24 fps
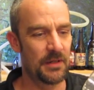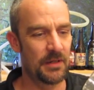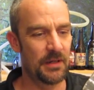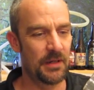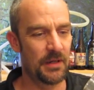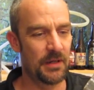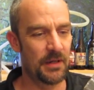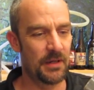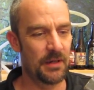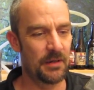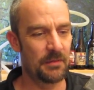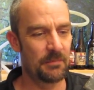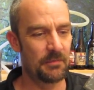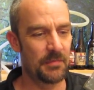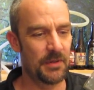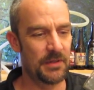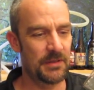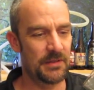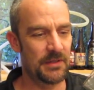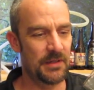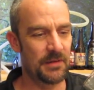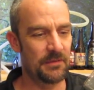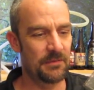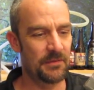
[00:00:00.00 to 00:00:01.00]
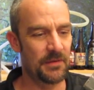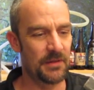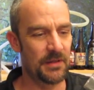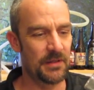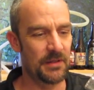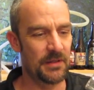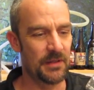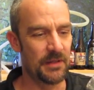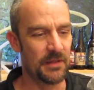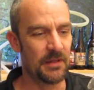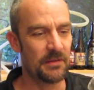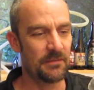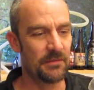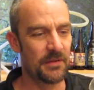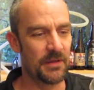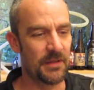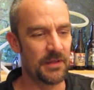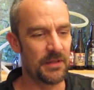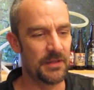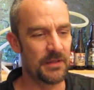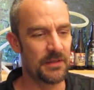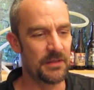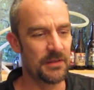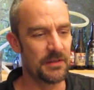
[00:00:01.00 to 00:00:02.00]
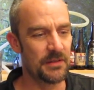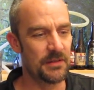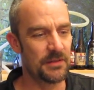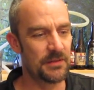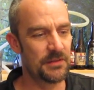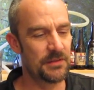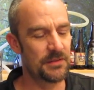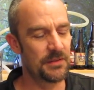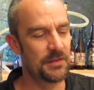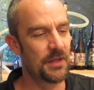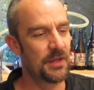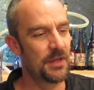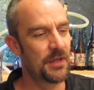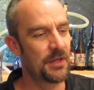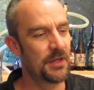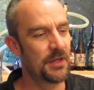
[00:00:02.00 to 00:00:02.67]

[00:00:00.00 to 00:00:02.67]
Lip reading: But definitely the liver is...